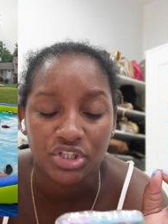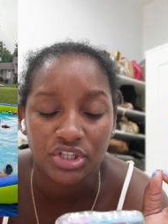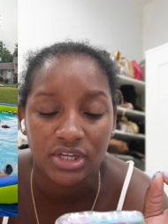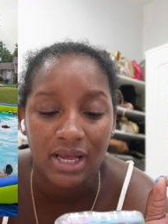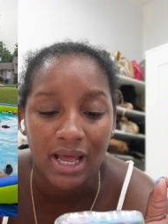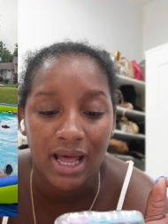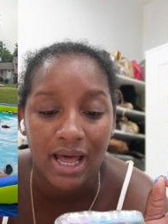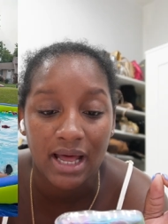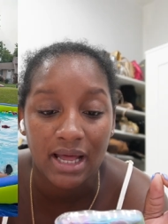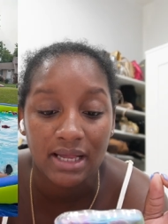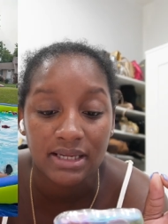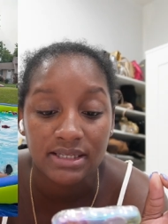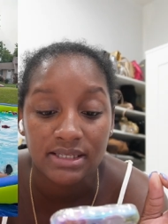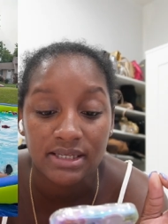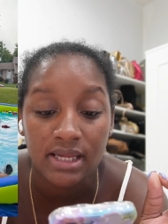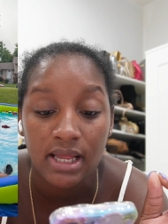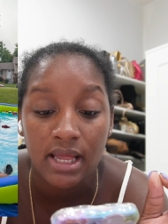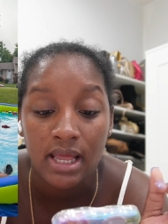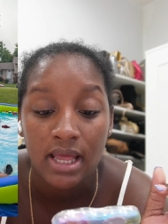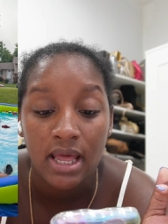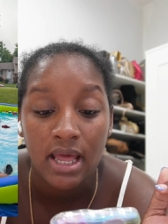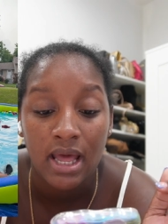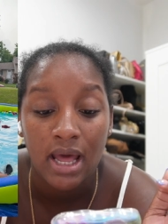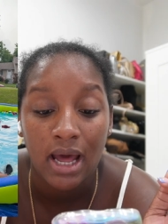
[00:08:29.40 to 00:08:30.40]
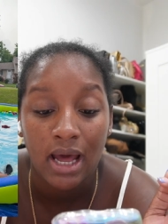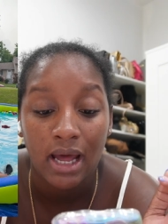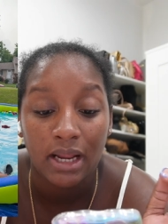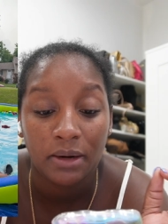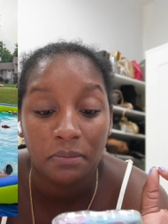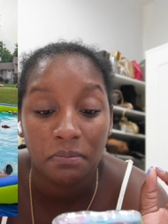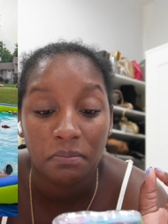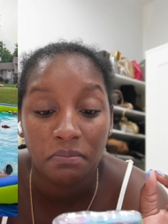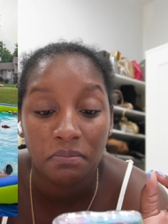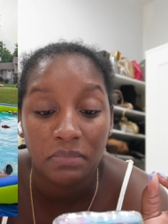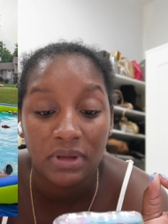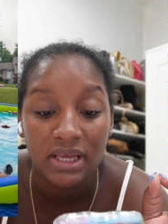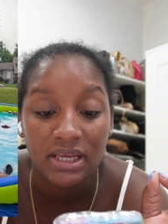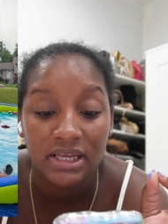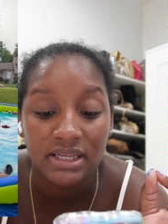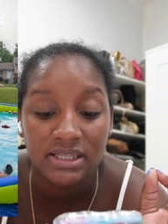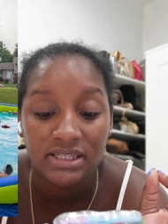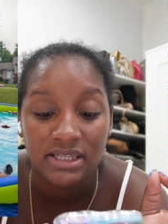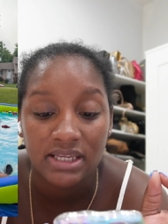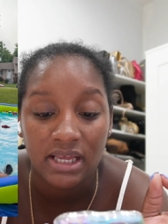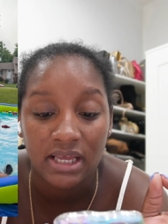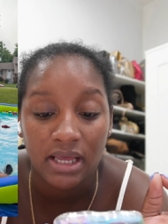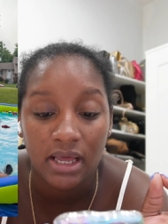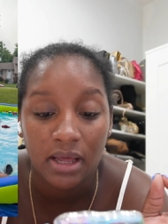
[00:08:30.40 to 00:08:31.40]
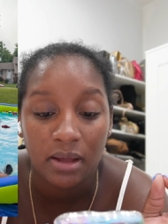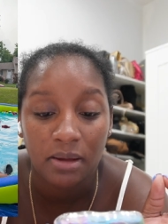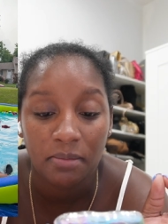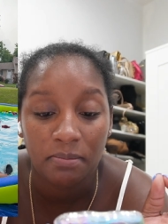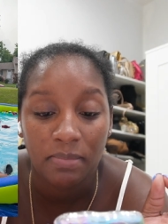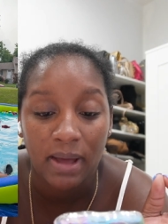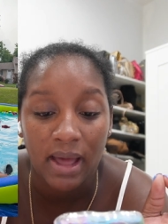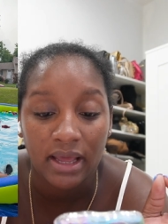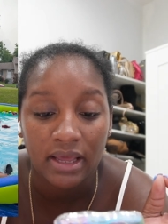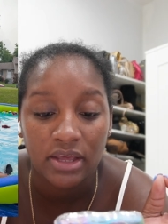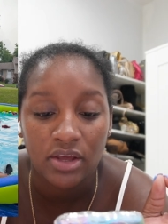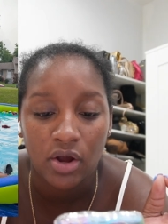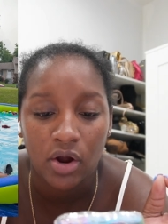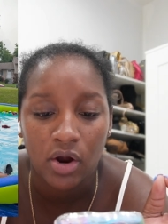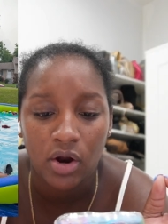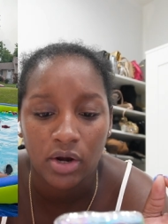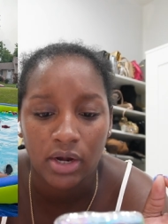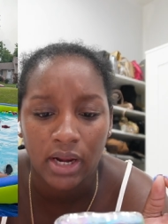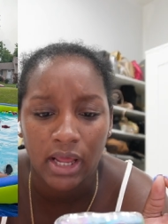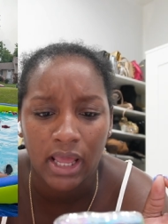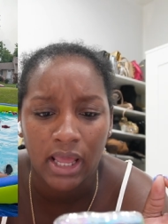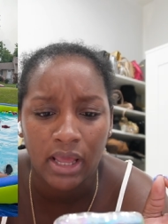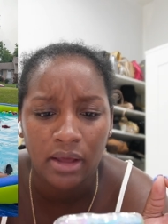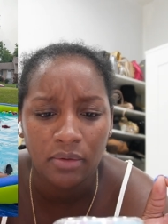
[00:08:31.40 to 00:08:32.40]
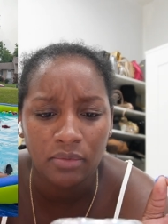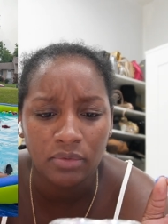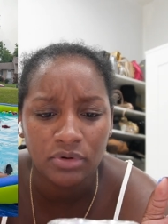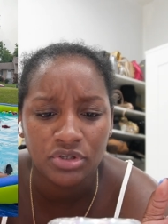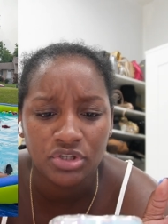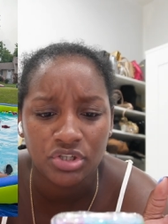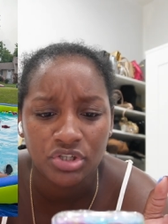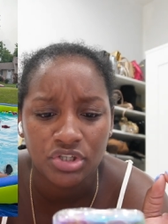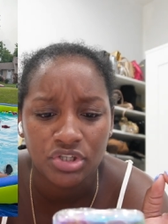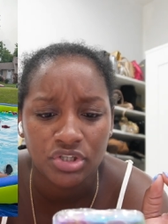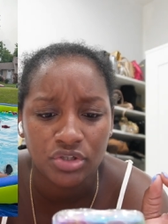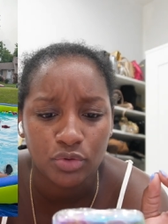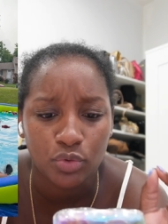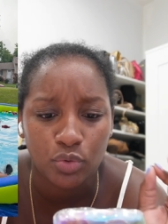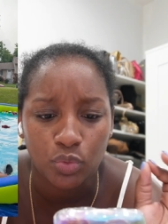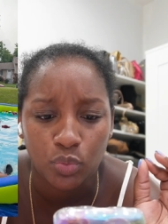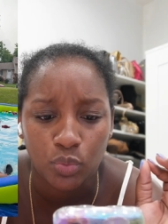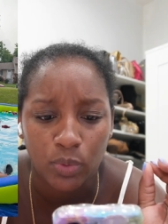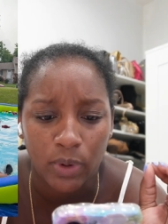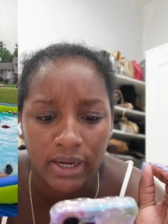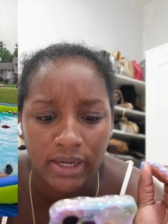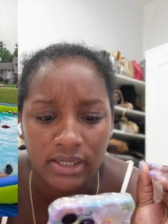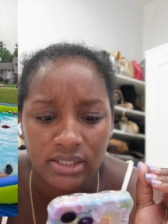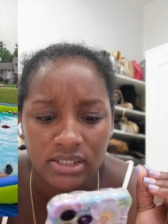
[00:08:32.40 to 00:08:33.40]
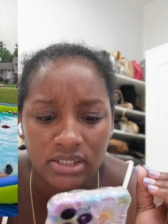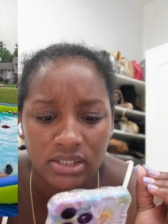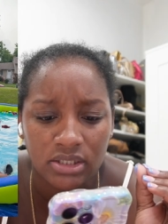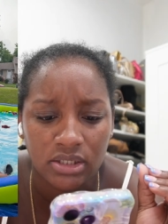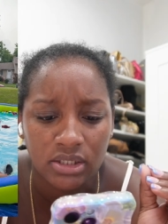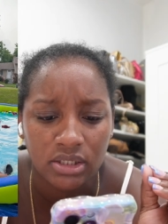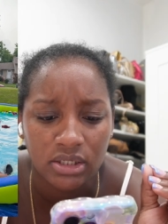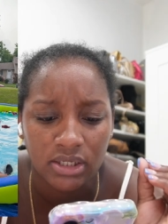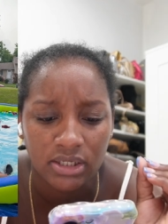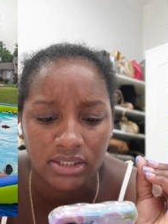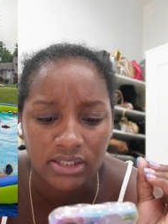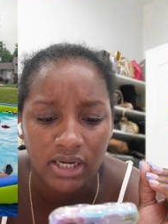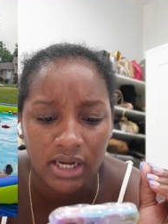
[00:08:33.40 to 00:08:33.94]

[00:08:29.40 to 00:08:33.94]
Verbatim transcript: she has an amazing backyard. It was just great. Good